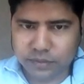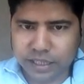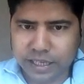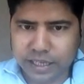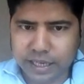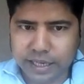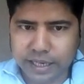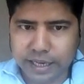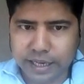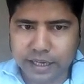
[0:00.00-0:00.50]

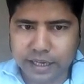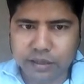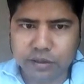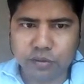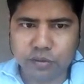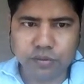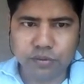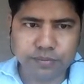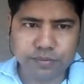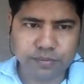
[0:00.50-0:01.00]
Here
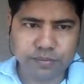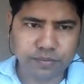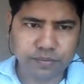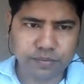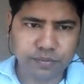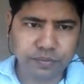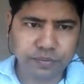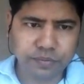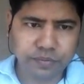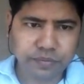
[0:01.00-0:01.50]
n2
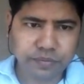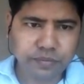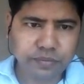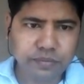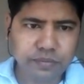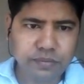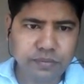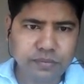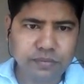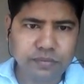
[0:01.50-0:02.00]

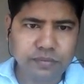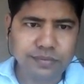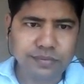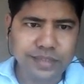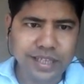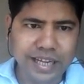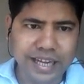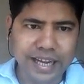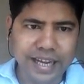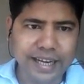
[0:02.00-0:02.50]

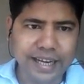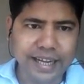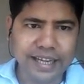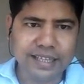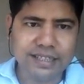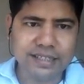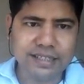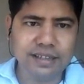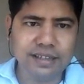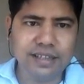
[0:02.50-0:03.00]
n
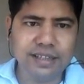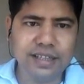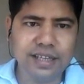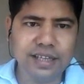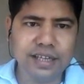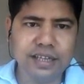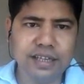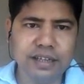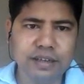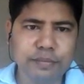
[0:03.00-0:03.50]
has a
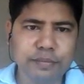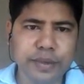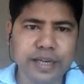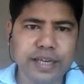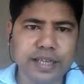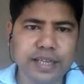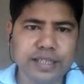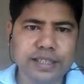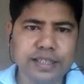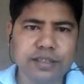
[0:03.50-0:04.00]
linear
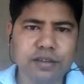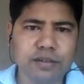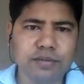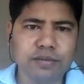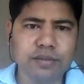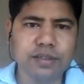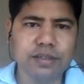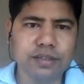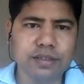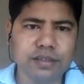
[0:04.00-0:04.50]
dependence of
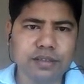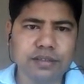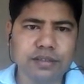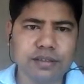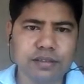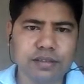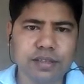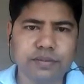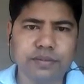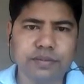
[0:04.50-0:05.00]

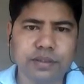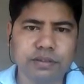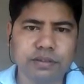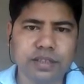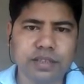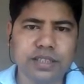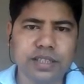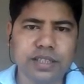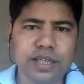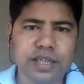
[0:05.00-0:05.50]
on the
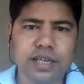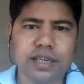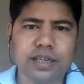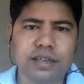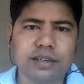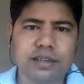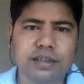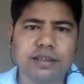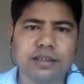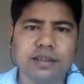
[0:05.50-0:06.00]
frequency,
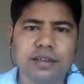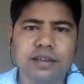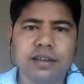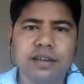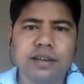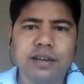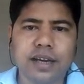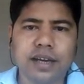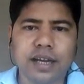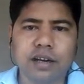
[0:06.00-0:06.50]
and the
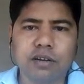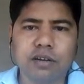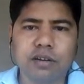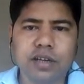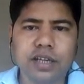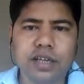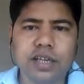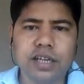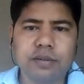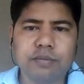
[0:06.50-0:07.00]

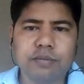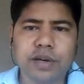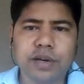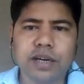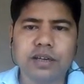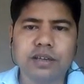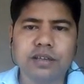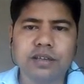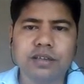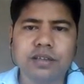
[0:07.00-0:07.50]
nonlinear
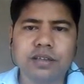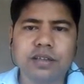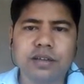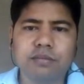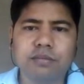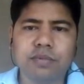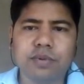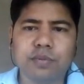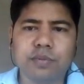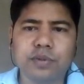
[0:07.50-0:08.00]
part
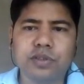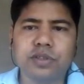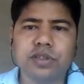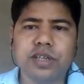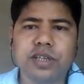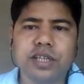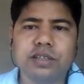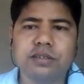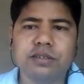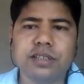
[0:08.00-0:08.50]

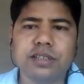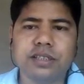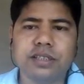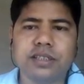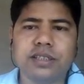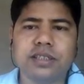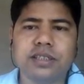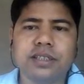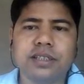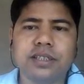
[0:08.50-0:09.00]
proportional to
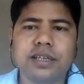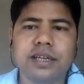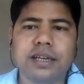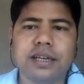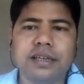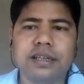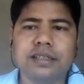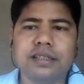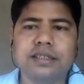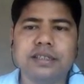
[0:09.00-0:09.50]
the
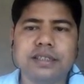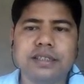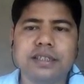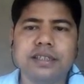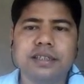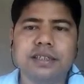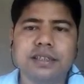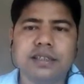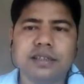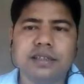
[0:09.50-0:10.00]

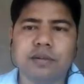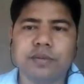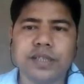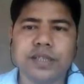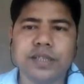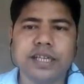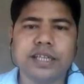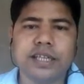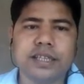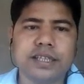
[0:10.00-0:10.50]
intensity,
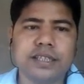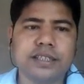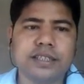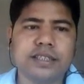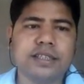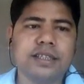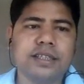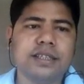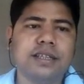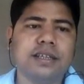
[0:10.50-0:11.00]
optical
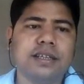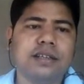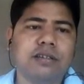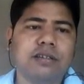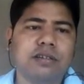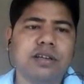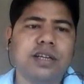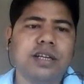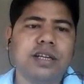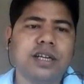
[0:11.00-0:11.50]
intensity. The
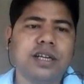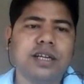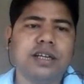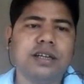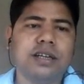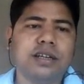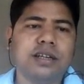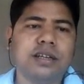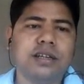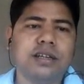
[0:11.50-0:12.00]
nonlinear
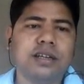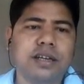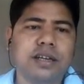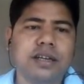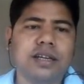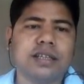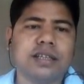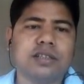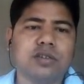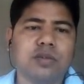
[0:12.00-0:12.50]

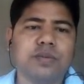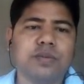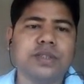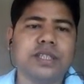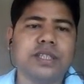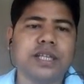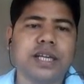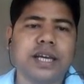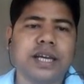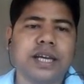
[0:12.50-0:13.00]
index
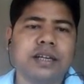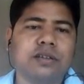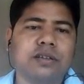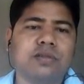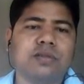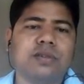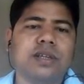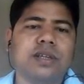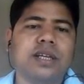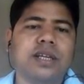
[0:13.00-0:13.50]
coefficient
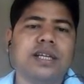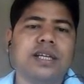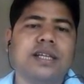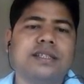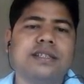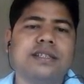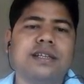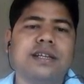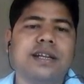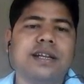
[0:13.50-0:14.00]
n2
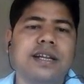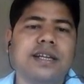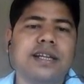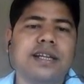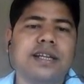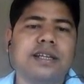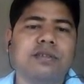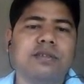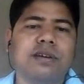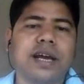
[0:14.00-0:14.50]
is
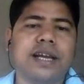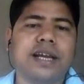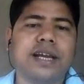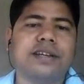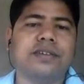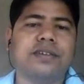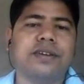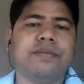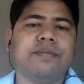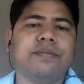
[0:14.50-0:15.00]
related to
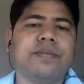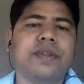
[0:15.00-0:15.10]
Chi3,